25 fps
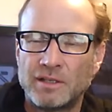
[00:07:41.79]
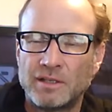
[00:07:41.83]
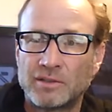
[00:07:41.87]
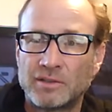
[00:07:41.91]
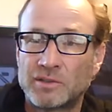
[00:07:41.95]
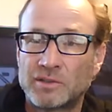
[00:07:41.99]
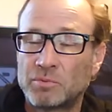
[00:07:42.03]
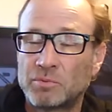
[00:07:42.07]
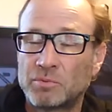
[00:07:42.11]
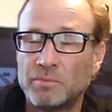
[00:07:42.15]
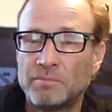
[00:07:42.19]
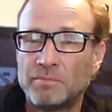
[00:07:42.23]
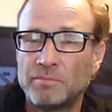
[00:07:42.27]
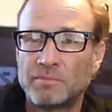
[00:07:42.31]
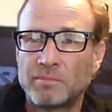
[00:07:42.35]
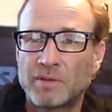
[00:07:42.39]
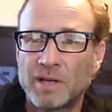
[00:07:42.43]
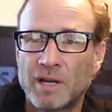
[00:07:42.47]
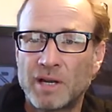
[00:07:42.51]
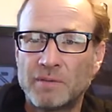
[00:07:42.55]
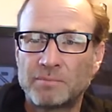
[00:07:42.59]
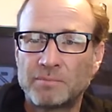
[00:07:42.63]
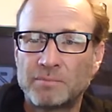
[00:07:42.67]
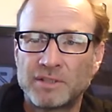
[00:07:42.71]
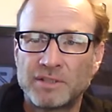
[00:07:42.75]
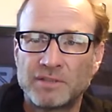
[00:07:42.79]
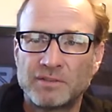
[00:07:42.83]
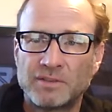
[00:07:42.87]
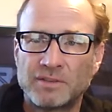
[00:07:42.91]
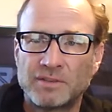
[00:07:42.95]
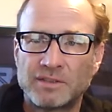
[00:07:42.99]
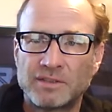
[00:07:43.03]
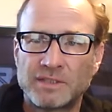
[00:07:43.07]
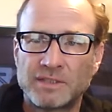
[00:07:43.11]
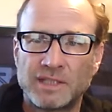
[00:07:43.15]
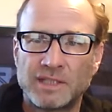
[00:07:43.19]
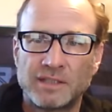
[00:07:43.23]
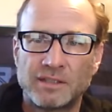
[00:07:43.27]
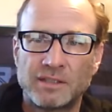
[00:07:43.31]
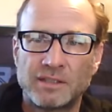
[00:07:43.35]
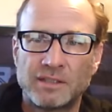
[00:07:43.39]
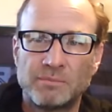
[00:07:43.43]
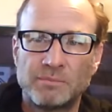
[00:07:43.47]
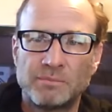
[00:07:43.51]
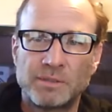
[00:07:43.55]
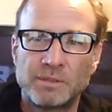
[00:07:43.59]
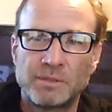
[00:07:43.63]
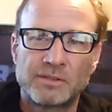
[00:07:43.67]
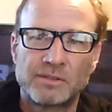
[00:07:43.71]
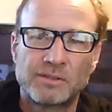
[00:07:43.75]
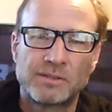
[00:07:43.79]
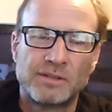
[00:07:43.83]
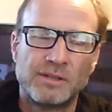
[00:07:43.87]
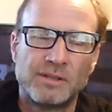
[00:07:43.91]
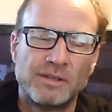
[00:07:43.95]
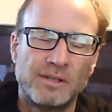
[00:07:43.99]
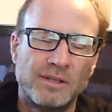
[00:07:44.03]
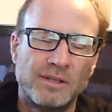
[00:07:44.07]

swim competitions like Olympics,